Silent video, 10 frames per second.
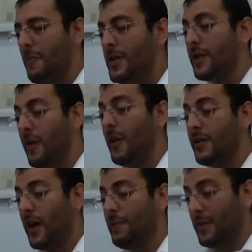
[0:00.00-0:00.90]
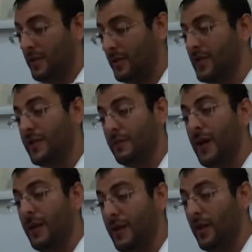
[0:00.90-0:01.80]
But the Gemara's got a suggestion,
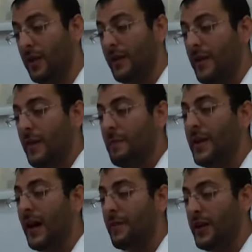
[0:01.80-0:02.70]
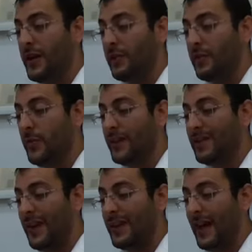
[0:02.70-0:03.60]
maybe not. Me Reina. do we
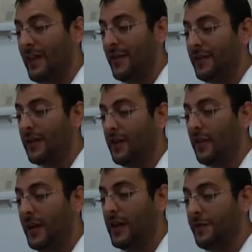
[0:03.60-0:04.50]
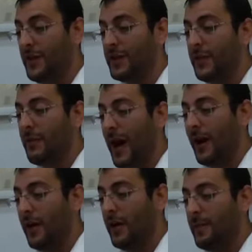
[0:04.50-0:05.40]
say came under loy nefishi
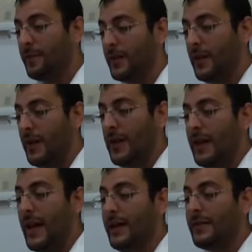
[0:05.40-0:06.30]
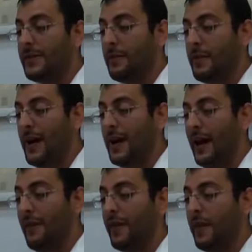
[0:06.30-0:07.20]
maya, lace bay
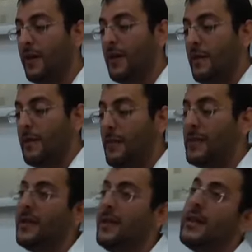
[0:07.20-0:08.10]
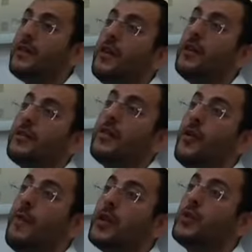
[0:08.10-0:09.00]
havla? Maybe since there's not
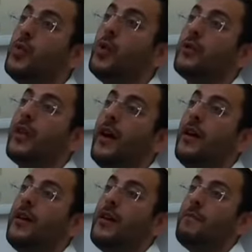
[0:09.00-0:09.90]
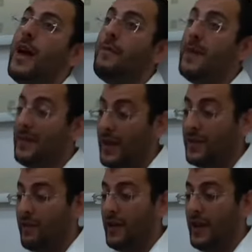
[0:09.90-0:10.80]
so much water, maybe it
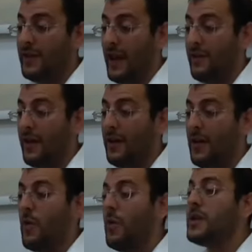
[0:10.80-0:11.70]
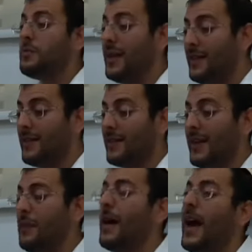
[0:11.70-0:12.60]
doesn't create hevel. Which means to
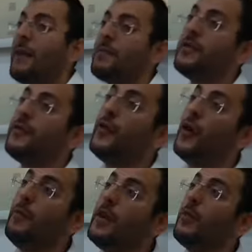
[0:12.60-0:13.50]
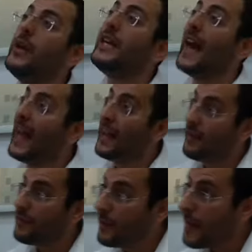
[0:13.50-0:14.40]
say, perhaps the formula we
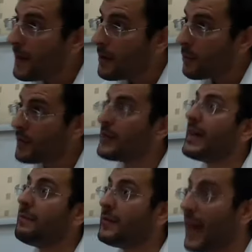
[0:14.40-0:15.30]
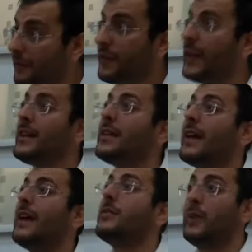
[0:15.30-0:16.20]
gave was davka in the
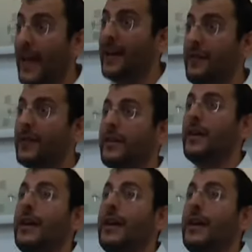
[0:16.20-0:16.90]
case we gave it.